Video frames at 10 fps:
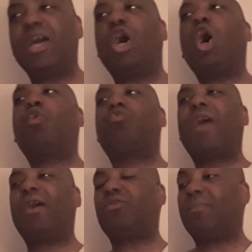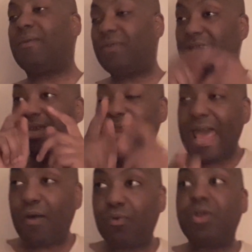around him. If he get
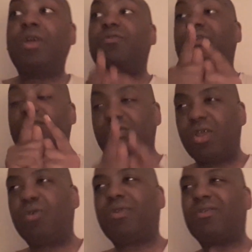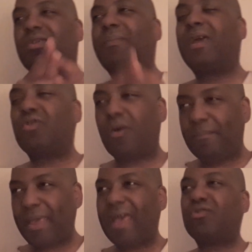out, just know that somebody's going
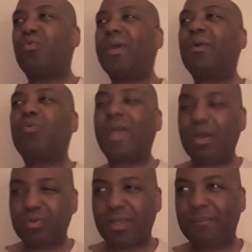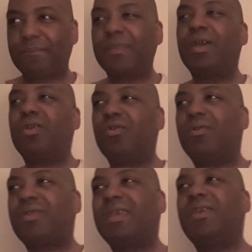to pass away around him. You
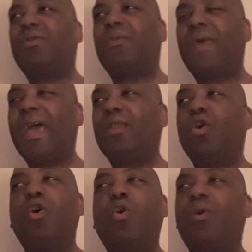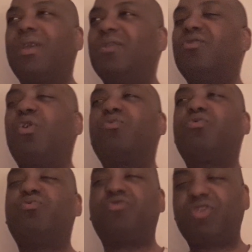know what I'm saying? Either that or he's going
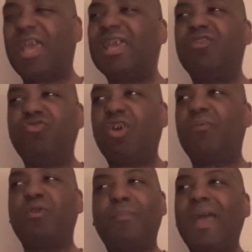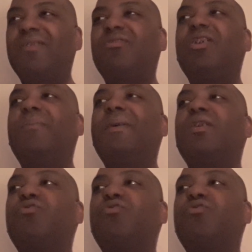to change up. You might see him in a